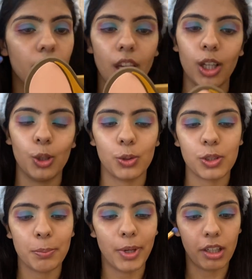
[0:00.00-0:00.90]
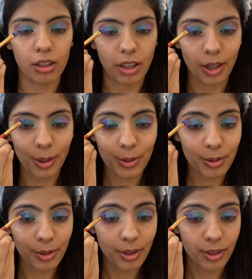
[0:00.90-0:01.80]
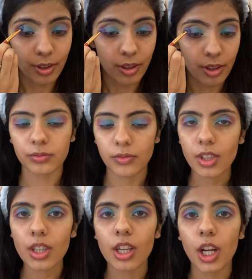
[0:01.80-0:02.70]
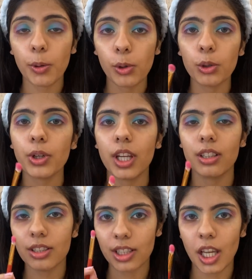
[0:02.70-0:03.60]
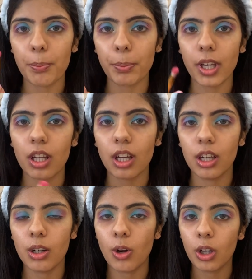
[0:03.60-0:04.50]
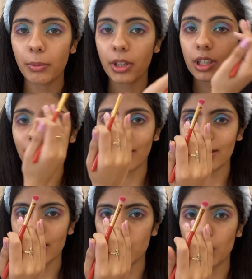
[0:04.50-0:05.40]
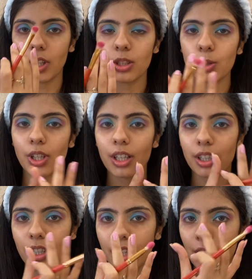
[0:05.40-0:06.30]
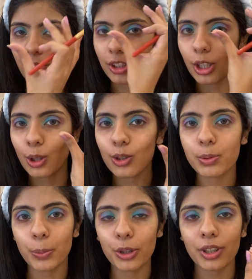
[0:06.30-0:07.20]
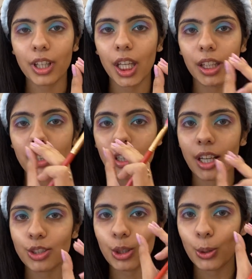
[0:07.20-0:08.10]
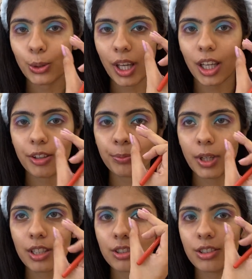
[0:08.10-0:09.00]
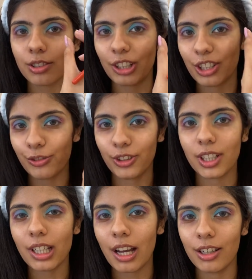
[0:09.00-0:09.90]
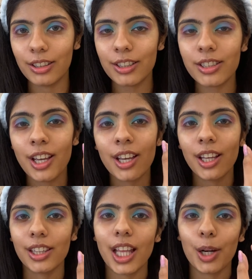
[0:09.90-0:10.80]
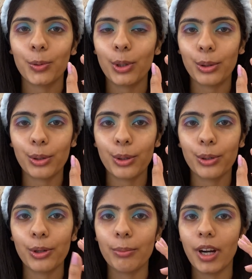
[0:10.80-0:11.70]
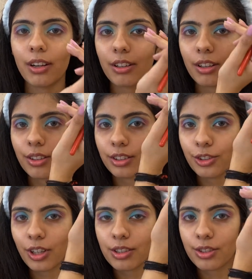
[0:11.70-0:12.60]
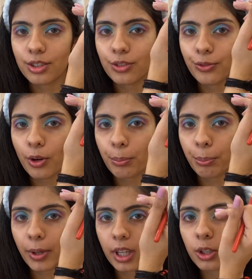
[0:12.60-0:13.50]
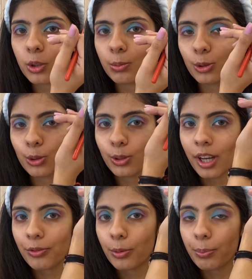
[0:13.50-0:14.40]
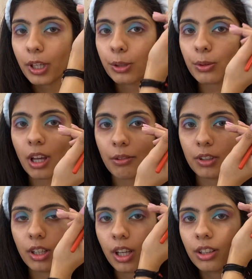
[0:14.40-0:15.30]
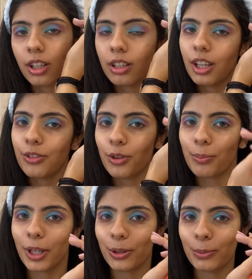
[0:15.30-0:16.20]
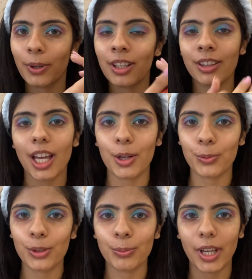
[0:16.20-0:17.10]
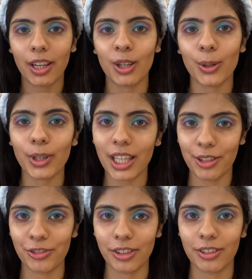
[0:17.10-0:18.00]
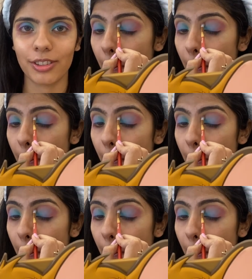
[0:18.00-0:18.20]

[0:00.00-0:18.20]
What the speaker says: It looks better now. I'm going to take the same pink color on my crease as well, so that everything looks put together. It doesn't look like I've placed just three different colors. That won't look good, but the transition from pink to blue and from pink to lavender and then again from pink to pink, that would make it look even.